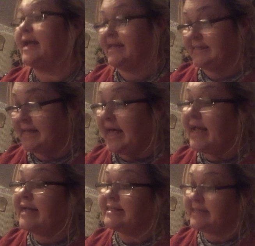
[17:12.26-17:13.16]

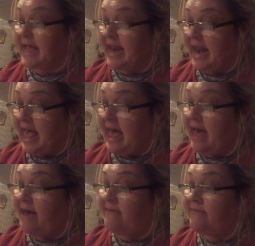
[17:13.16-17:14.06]
it's a
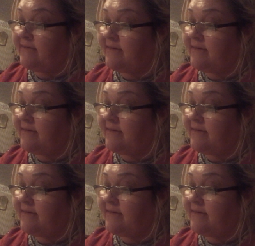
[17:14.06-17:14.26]
love